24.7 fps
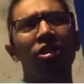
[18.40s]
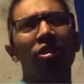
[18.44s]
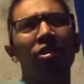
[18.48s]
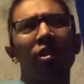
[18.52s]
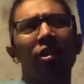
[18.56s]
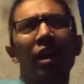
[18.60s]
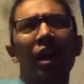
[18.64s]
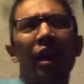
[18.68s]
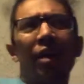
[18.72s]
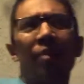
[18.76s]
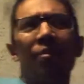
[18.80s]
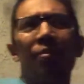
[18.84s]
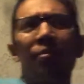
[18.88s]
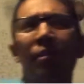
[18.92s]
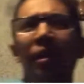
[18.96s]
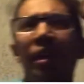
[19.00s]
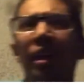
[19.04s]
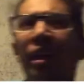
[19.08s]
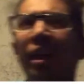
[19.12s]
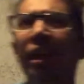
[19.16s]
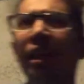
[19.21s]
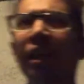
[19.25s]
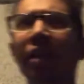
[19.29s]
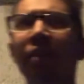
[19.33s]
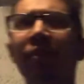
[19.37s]
yeah,
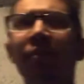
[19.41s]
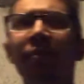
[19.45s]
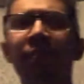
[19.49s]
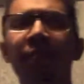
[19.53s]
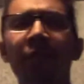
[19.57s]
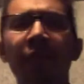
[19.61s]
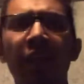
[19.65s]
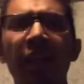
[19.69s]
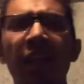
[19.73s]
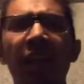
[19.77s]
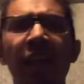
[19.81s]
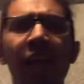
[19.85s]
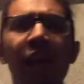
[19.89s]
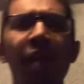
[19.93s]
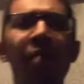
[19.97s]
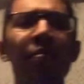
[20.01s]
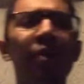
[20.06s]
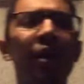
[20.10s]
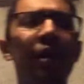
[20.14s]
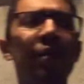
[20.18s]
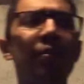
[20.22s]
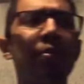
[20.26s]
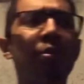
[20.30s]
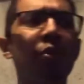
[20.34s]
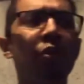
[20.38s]
me and my
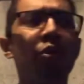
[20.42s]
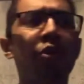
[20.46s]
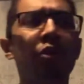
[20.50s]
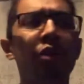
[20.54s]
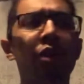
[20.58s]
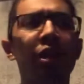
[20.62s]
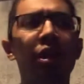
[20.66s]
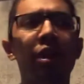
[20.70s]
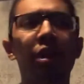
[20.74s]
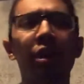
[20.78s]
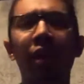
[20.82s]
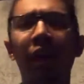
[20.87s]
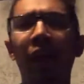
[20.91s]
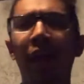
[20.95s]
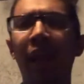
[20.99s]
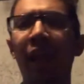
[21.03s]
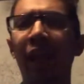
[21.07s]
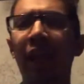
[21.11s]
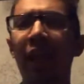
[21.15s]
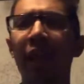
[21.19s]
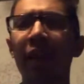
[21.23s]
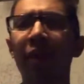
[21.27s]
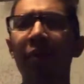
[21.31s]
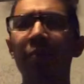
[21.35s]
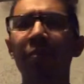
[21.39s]
boy
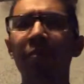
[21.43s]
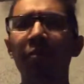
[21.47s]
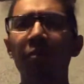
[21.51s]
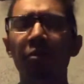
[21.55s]
A,